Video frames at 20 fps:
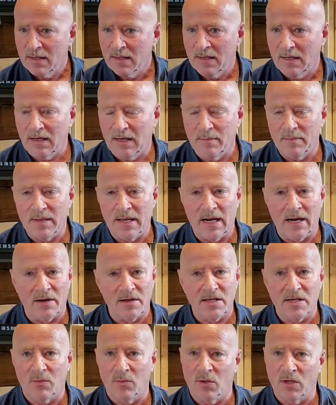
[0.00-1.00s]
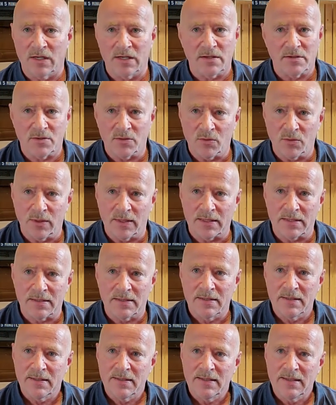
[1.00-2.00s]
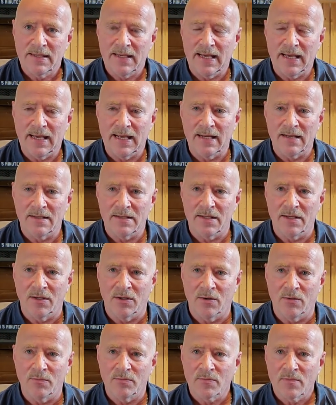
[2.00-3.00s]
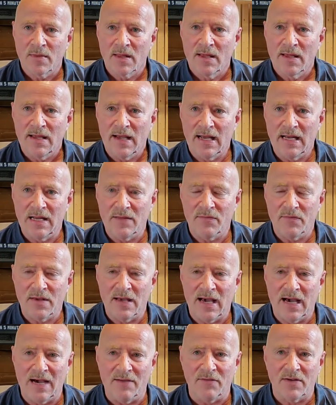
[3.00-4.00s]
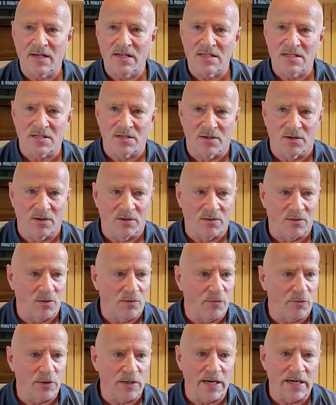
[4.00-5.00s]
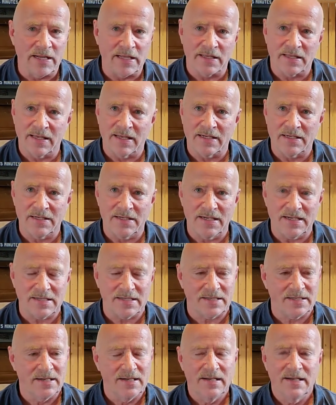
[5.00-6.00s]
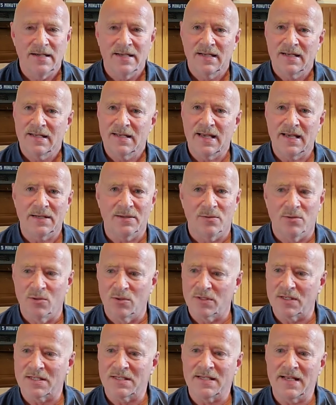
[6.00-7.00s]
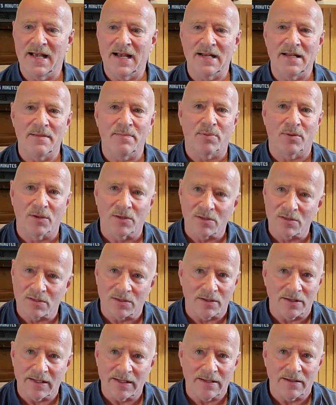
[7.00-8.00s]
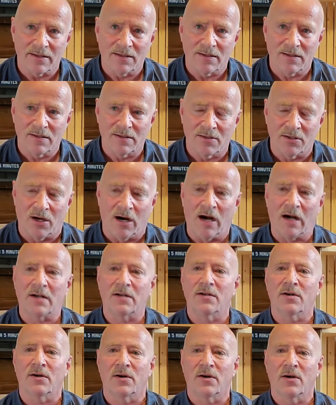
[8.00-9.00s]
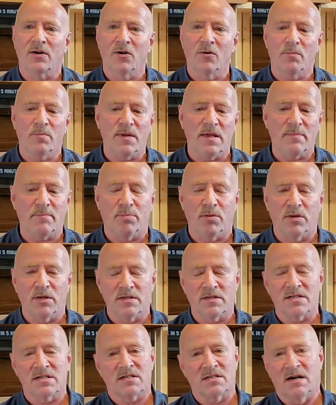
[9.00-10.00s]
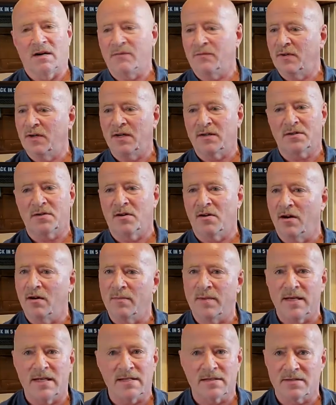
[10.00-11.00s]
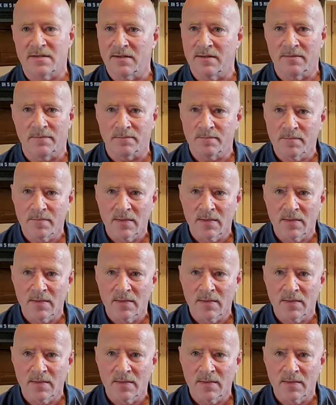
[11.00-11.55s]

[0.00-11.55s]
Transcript: um, how you want to do it. And, you know, and if you have a concern over anything, just get a hold of Sandy personally and talk to her. Don't be putting stuff on comments and